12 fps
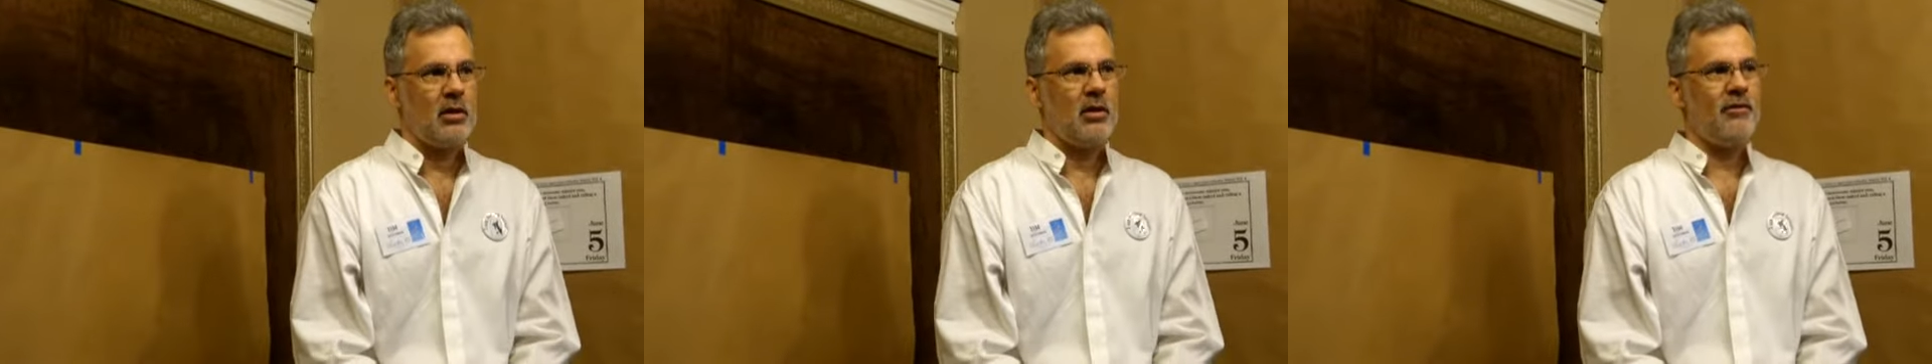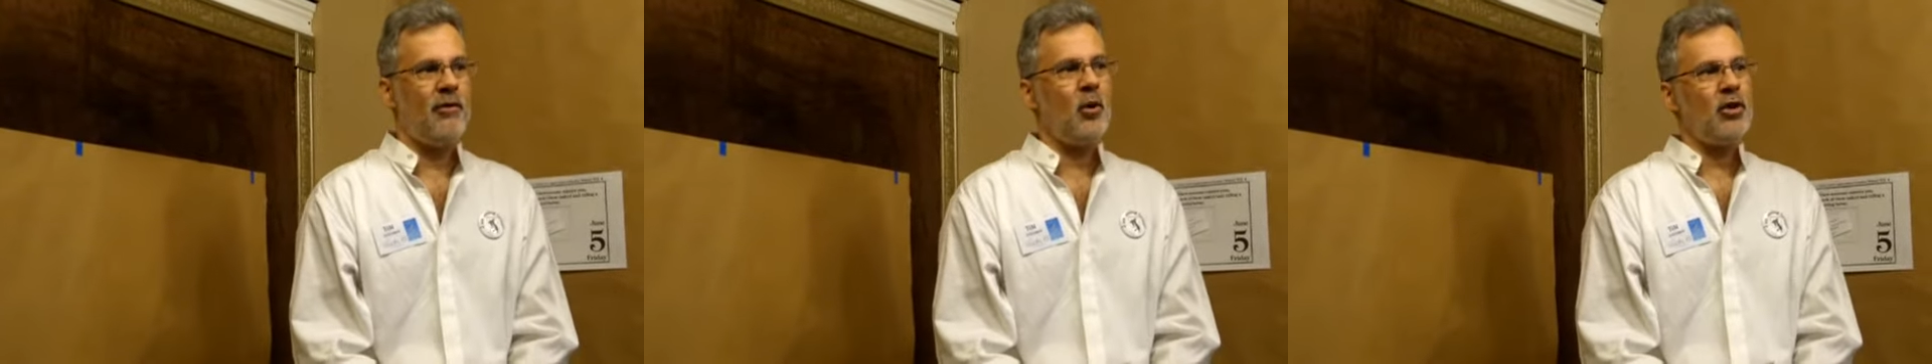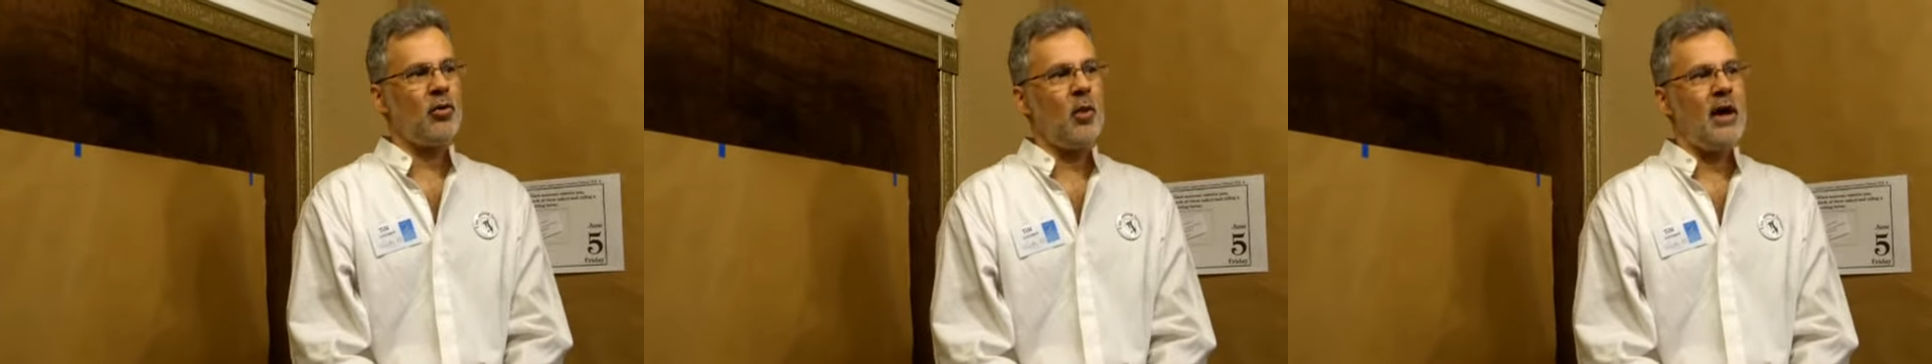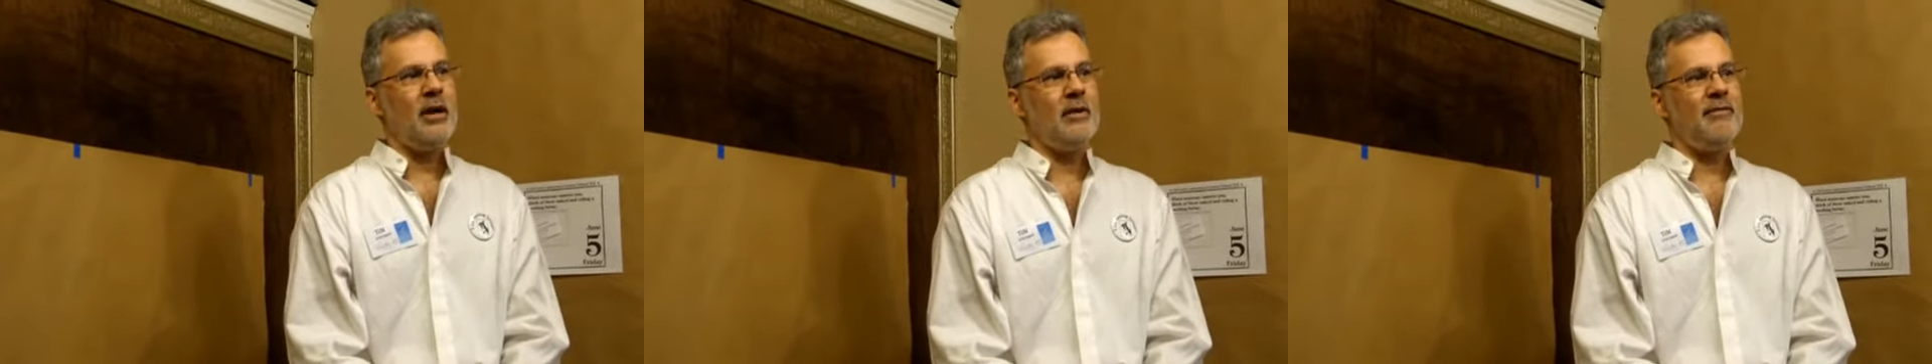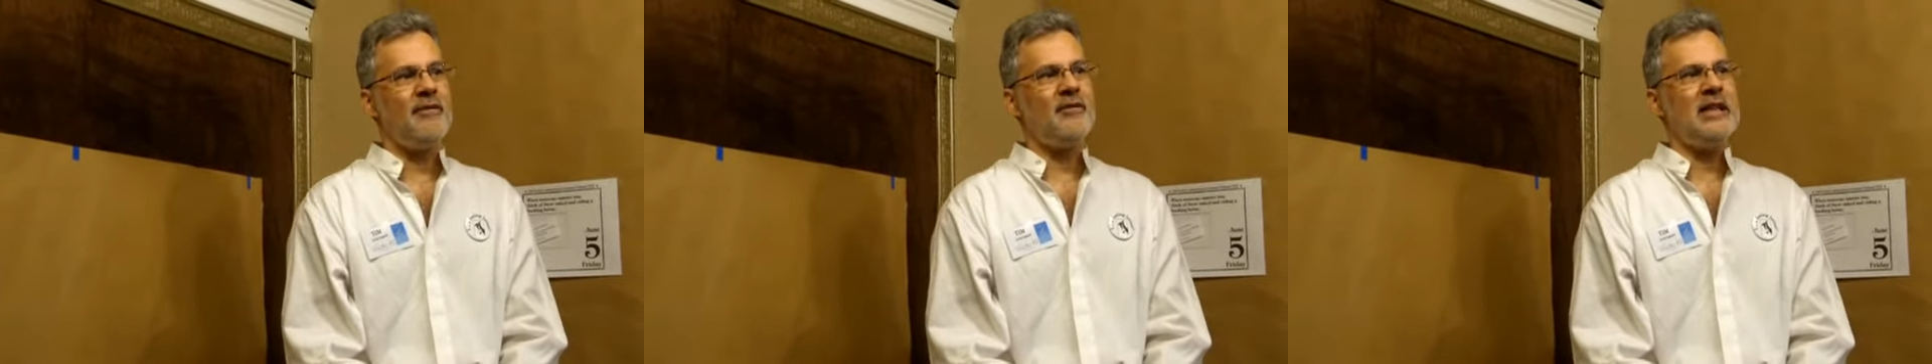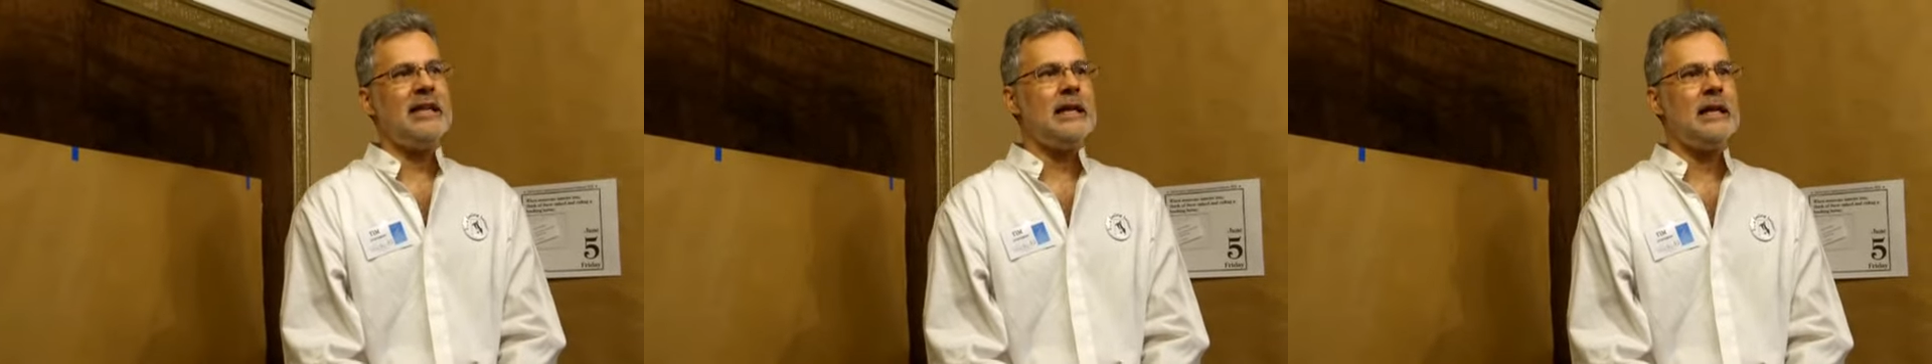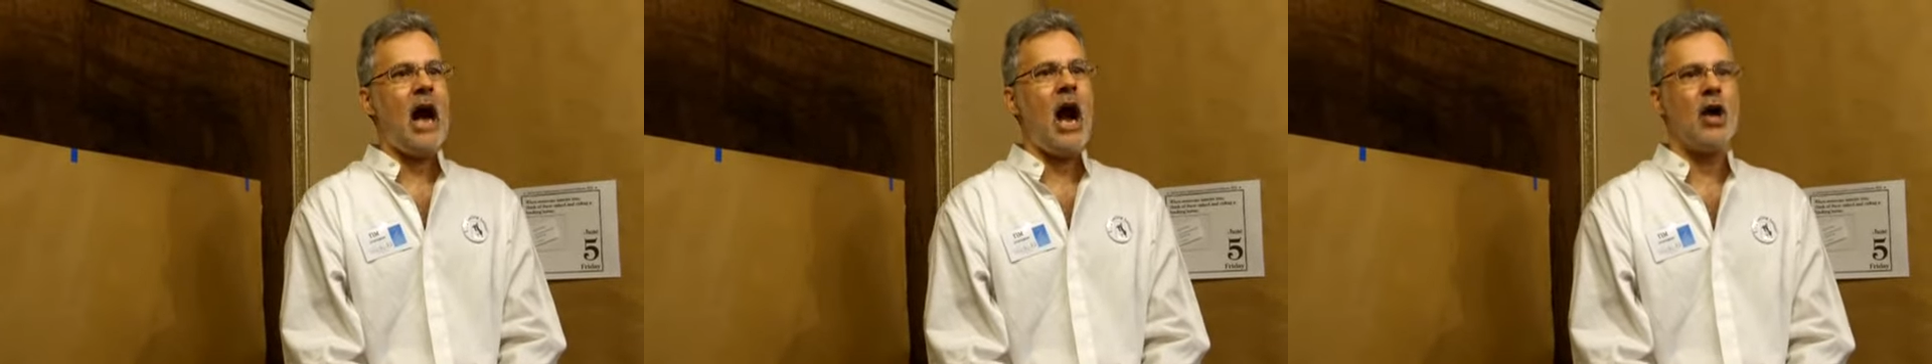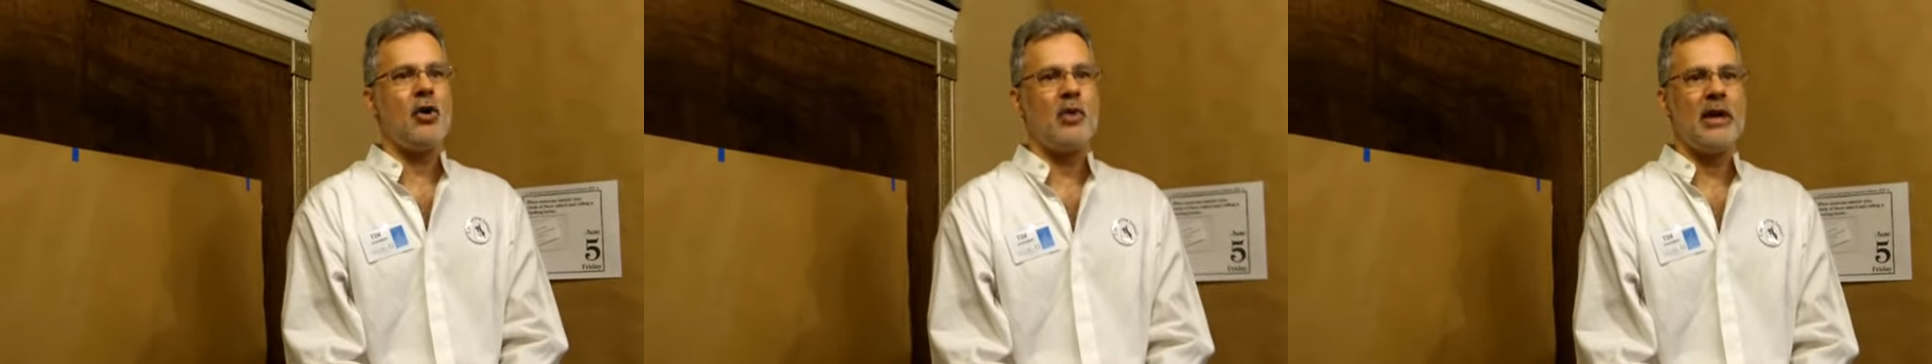The fourth one,
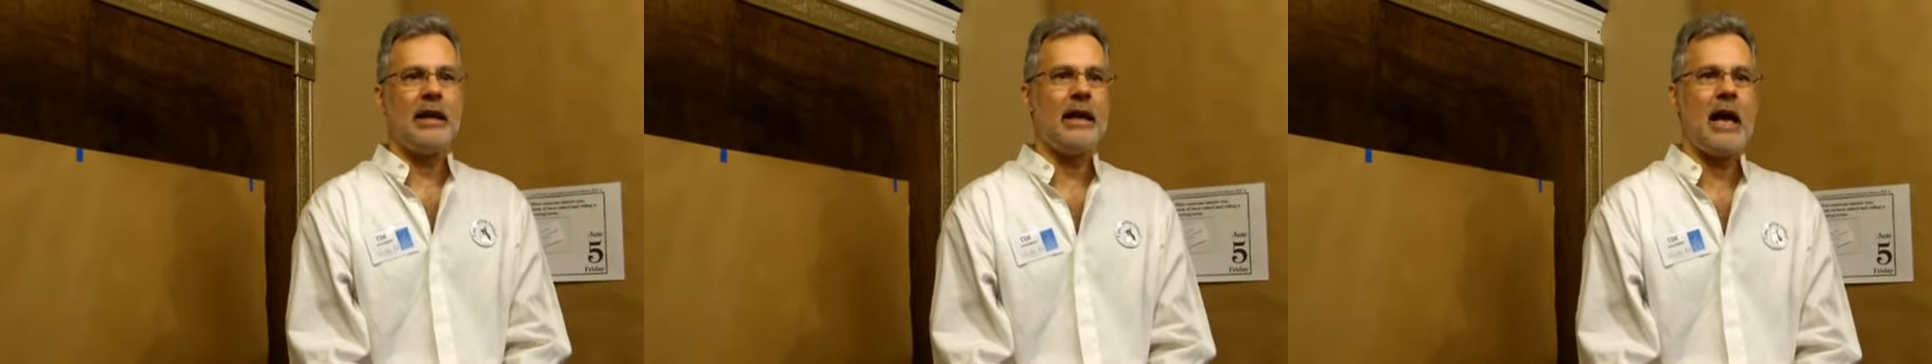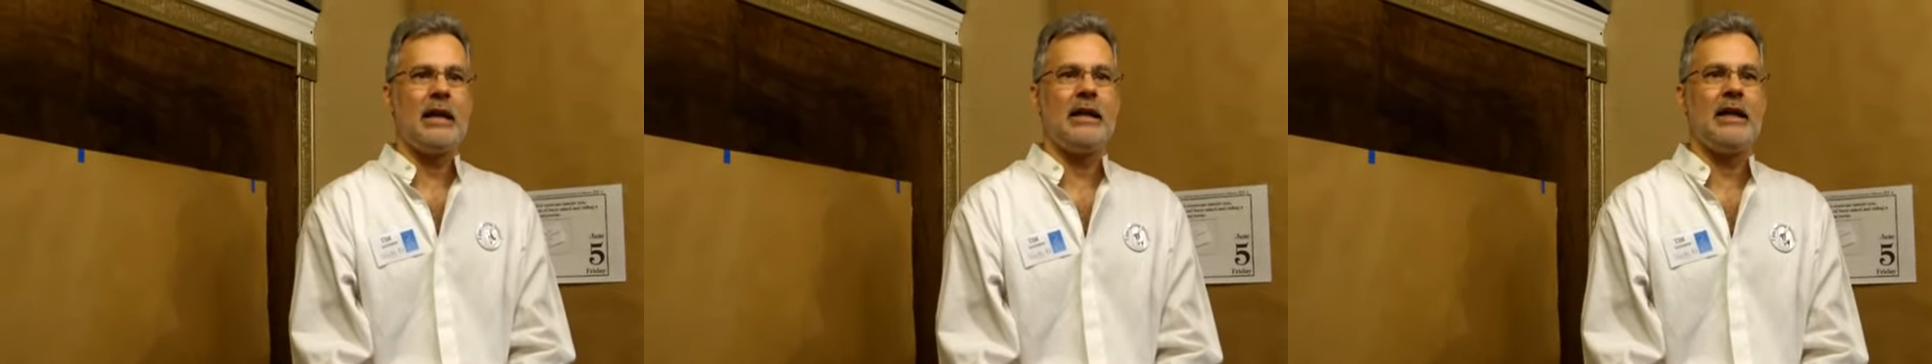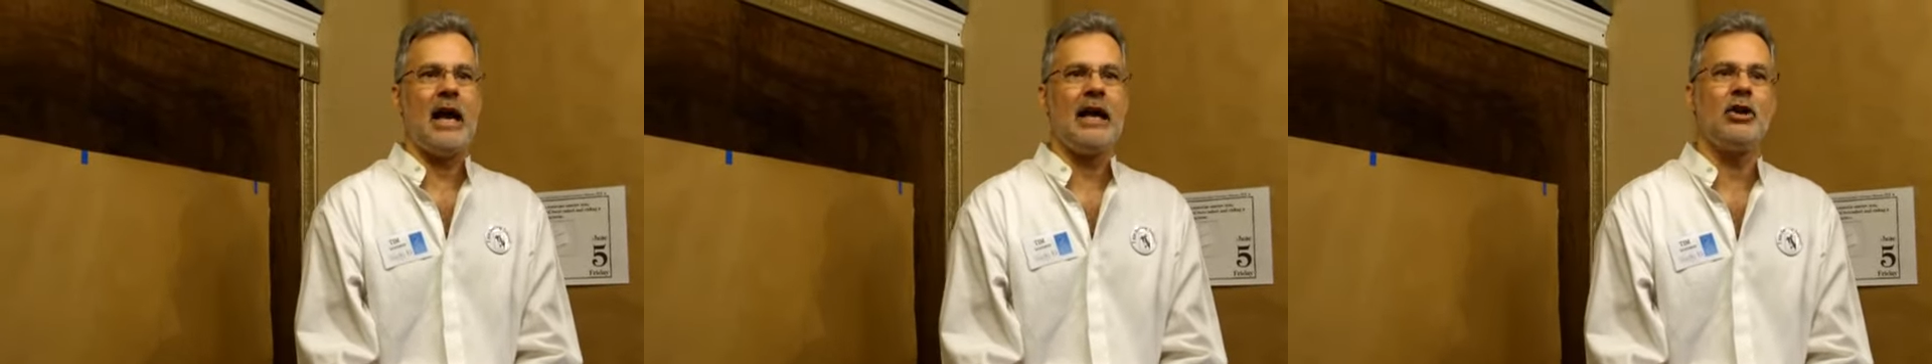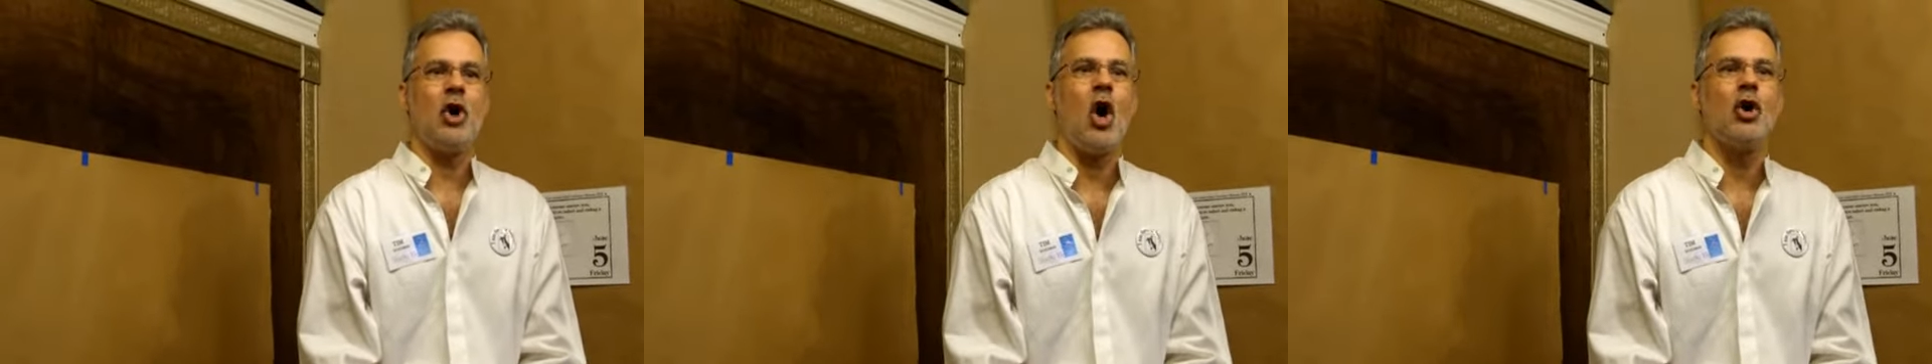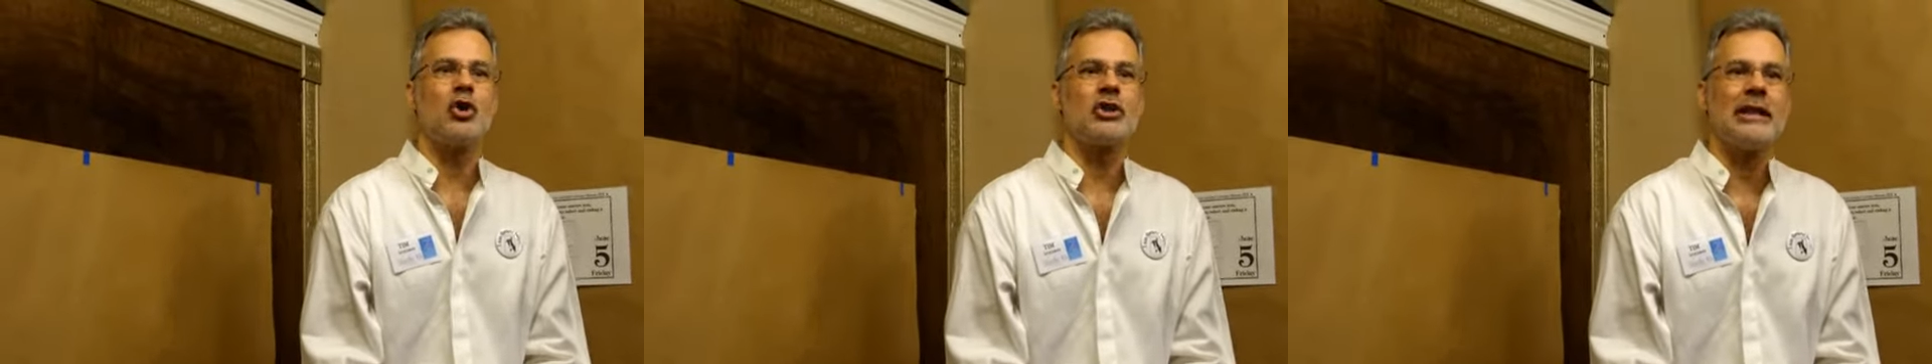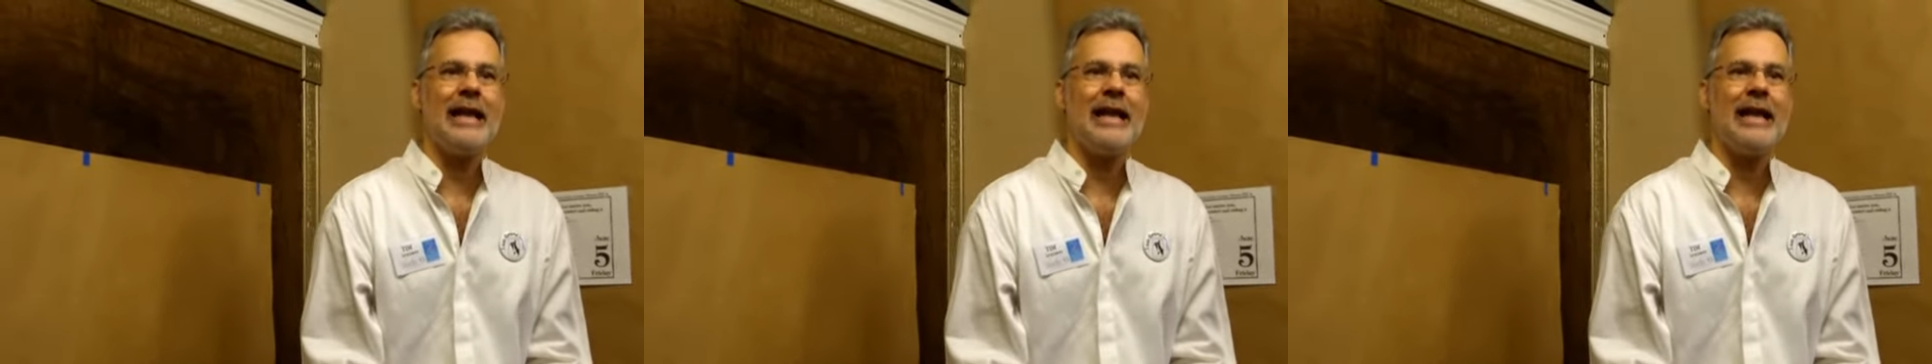$1,599